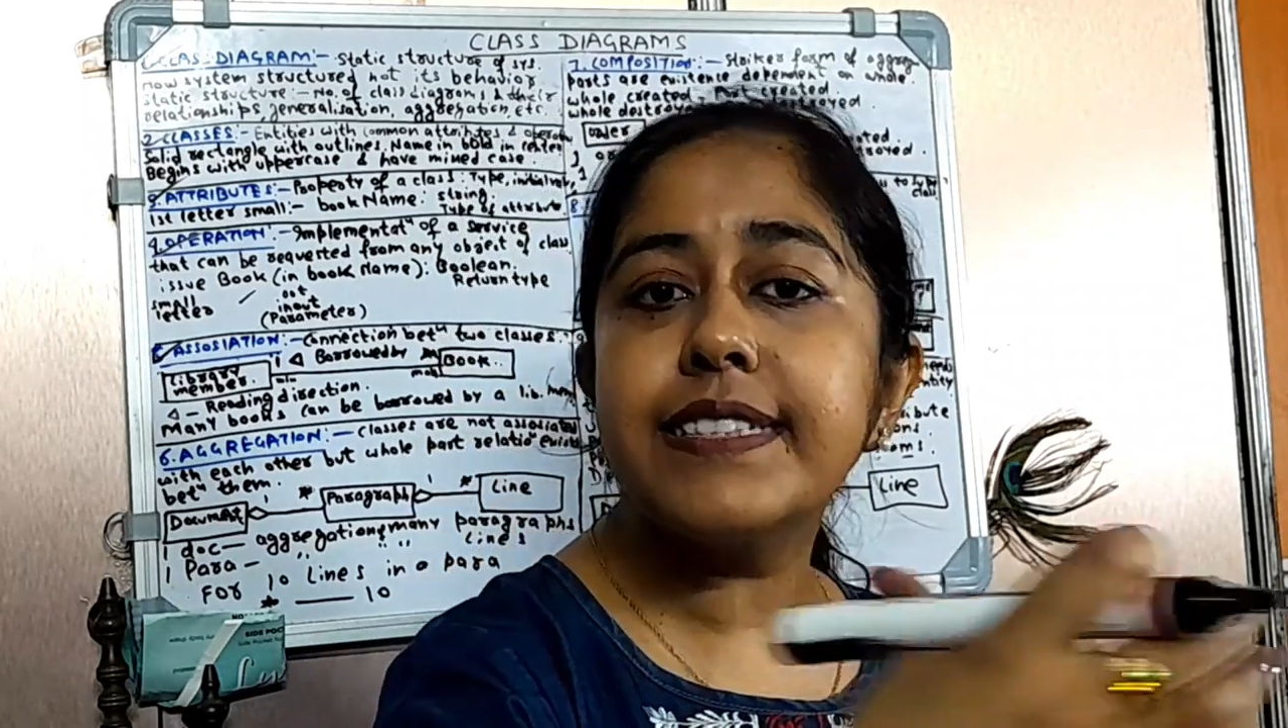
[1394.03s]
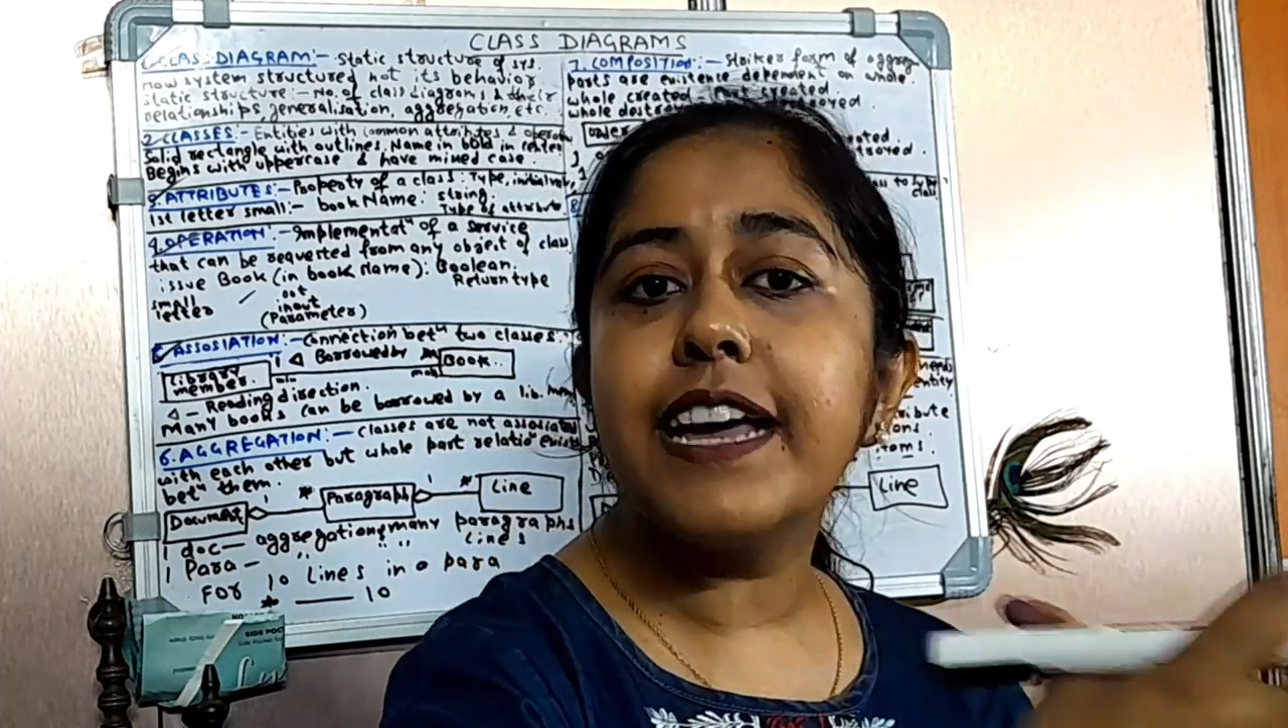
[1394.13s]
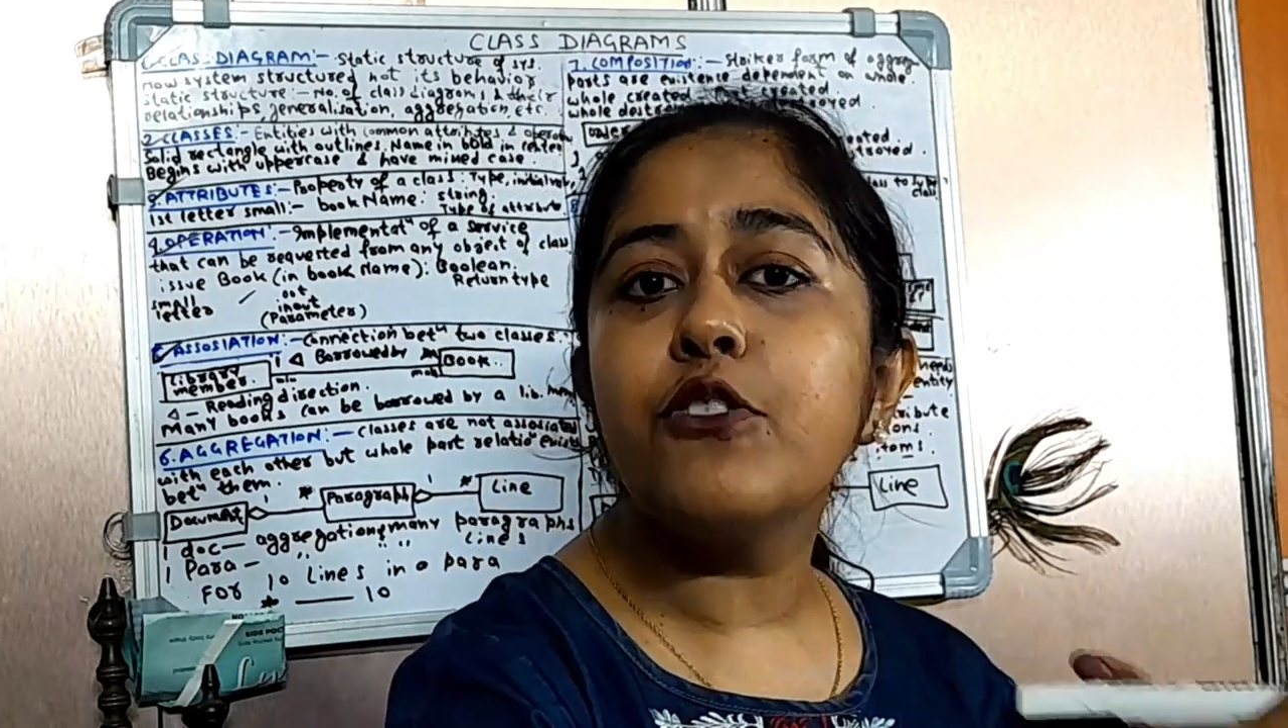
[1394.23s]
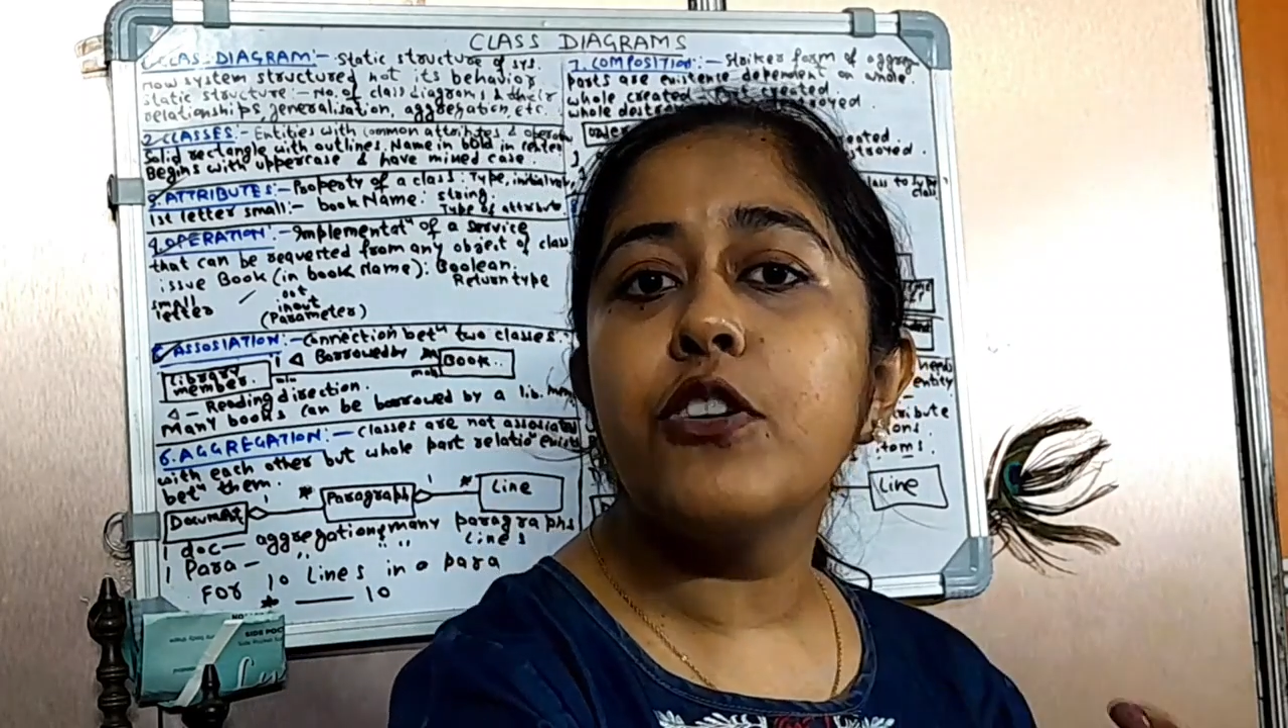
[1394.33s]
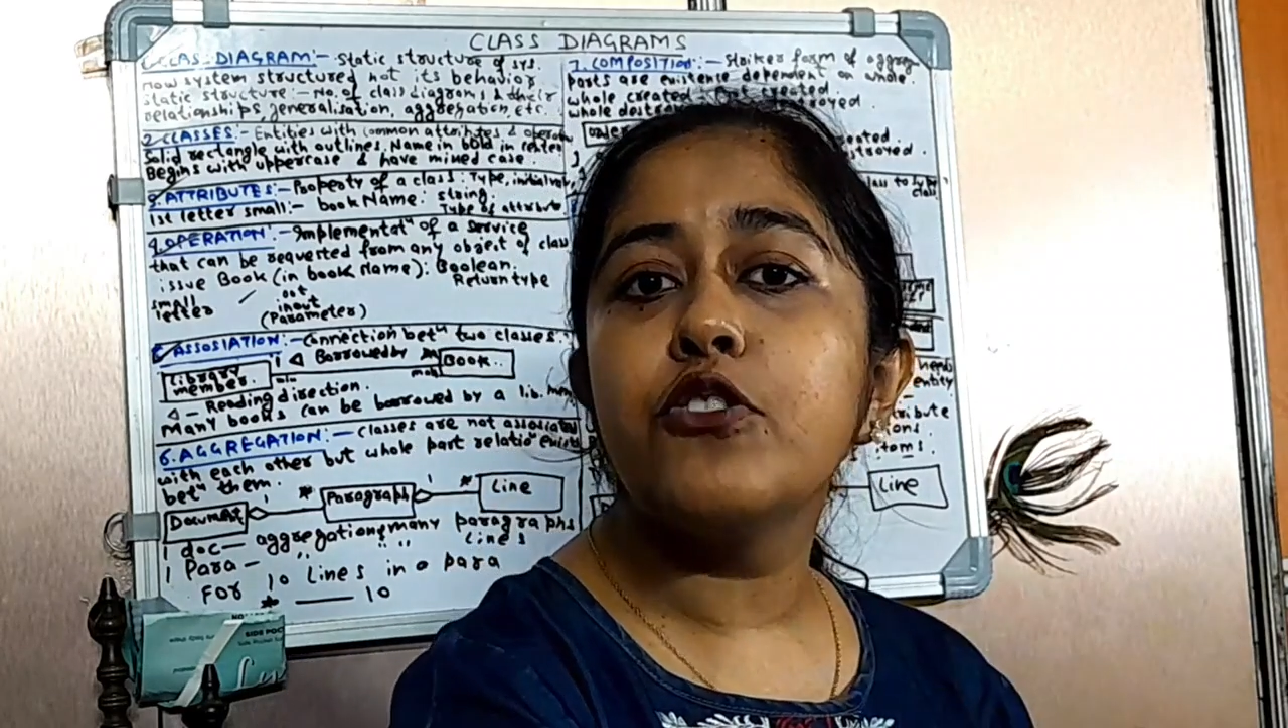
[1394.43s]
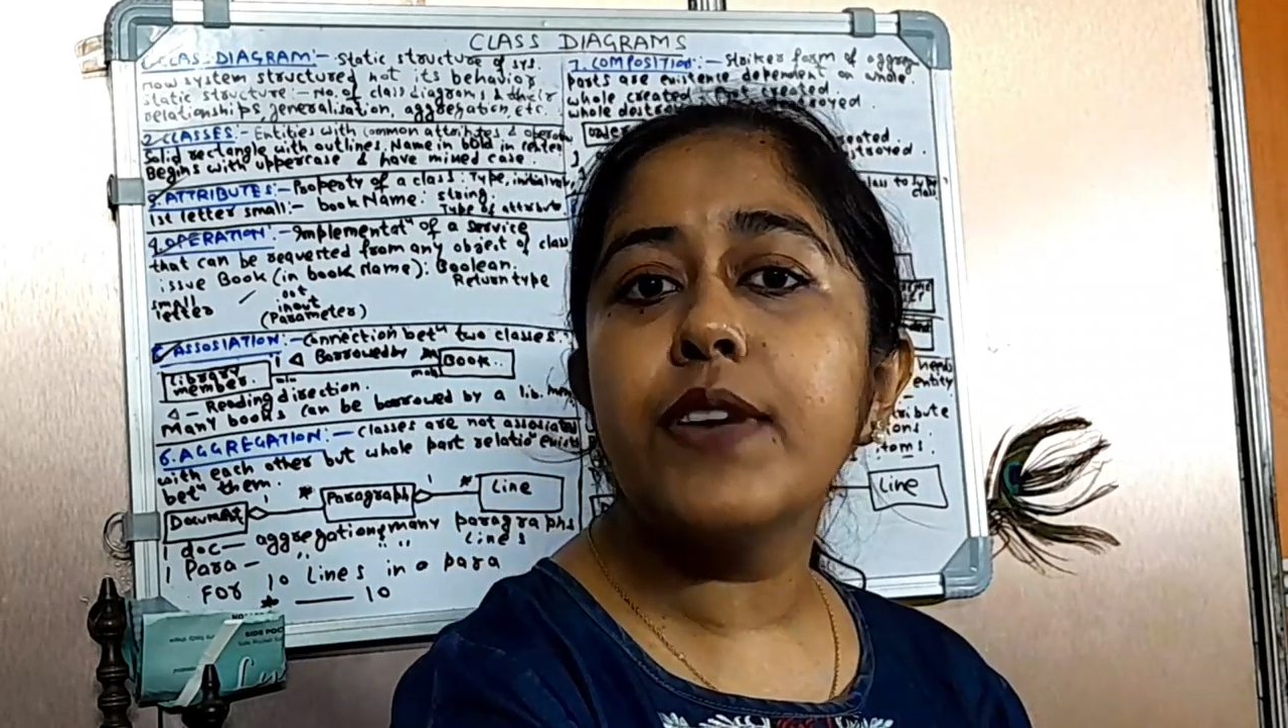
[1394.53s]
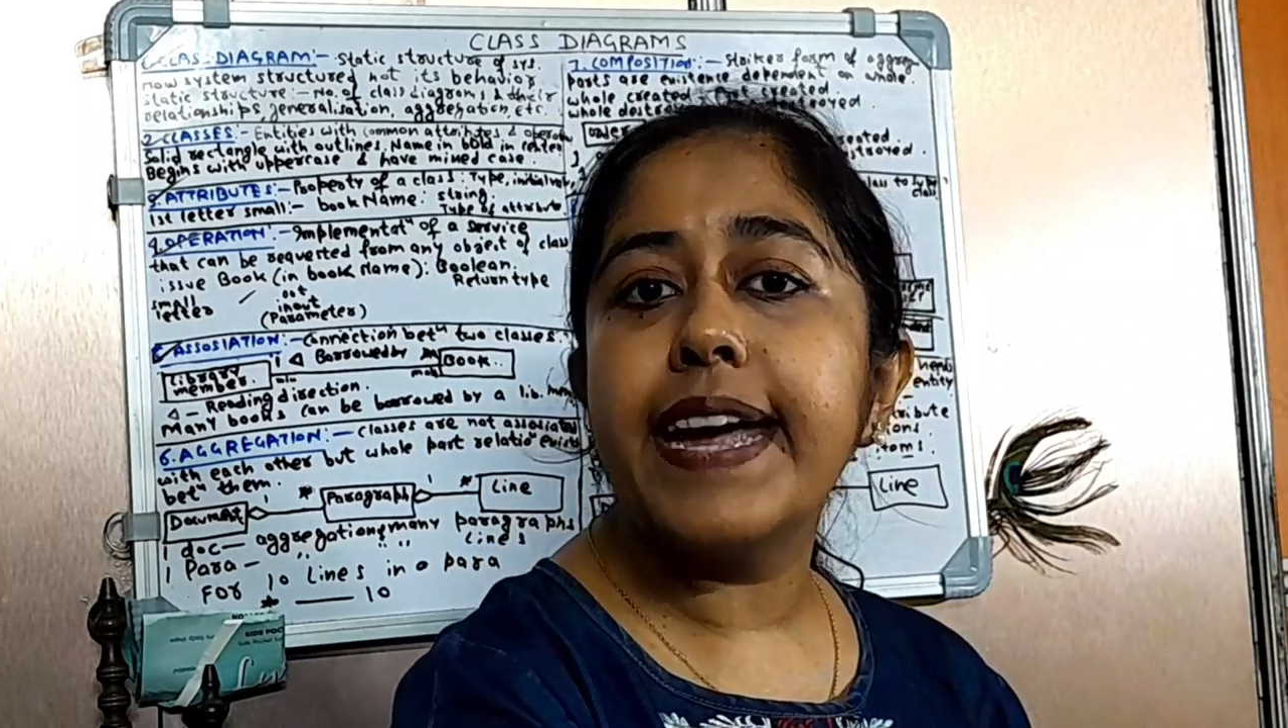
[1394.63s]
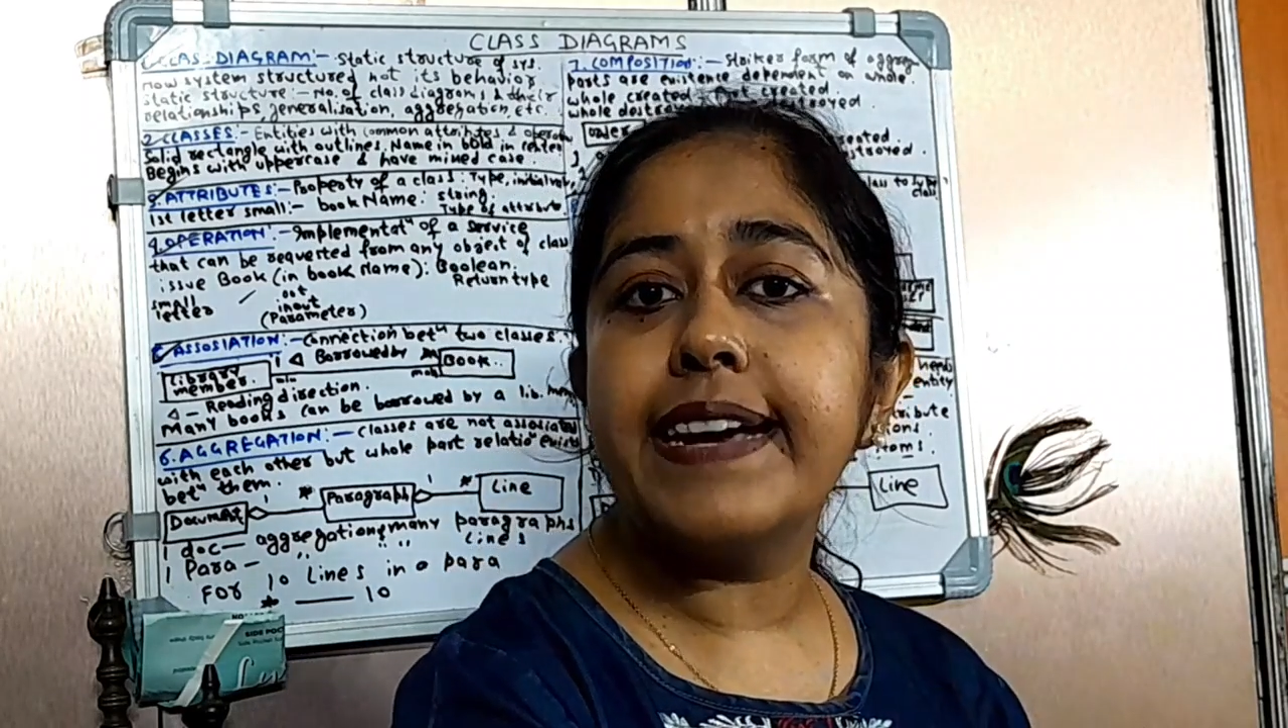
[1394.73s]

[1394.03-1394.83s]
are going to